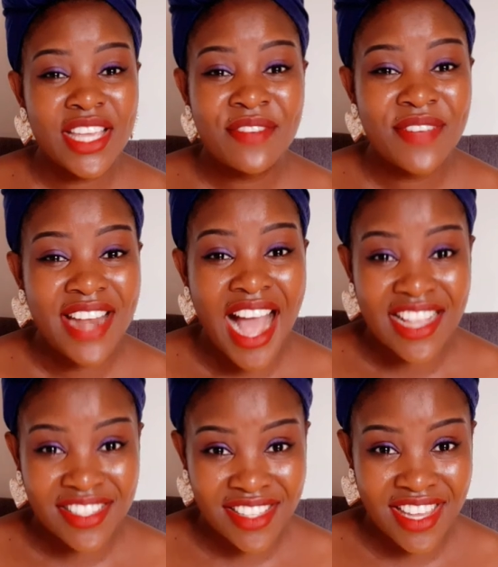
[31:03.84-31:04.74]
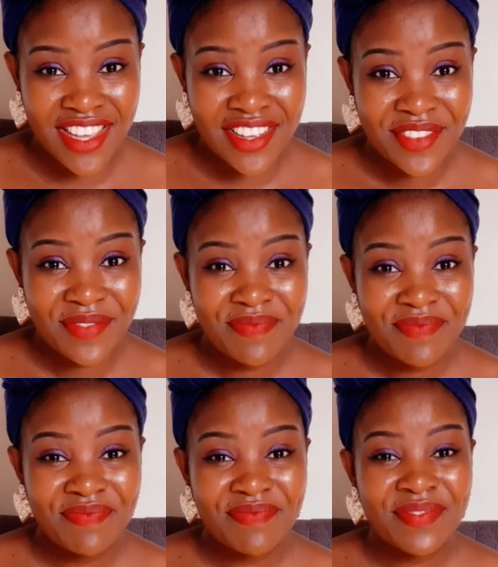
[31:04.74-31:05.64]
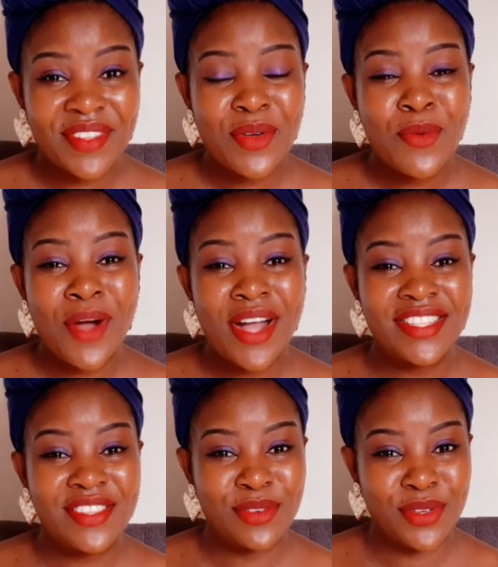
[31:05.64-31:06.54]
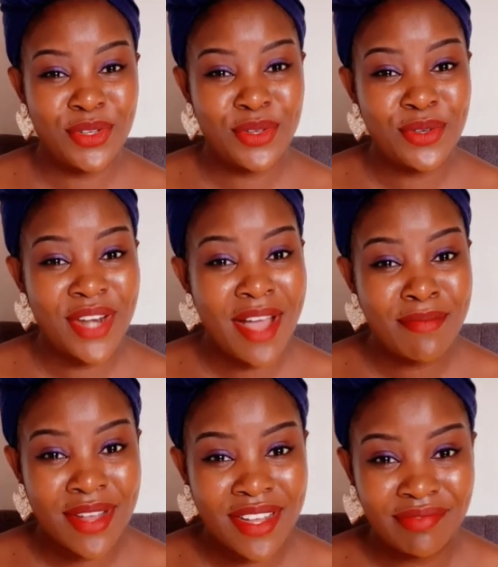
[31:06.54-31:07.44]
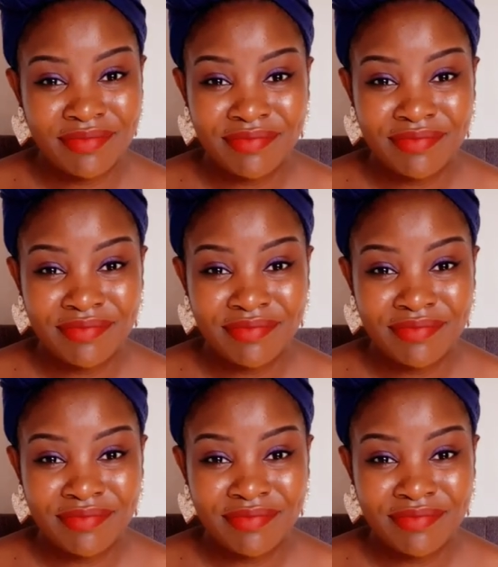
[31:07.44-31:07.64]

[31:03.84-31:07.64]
even asking, What is your shoe number?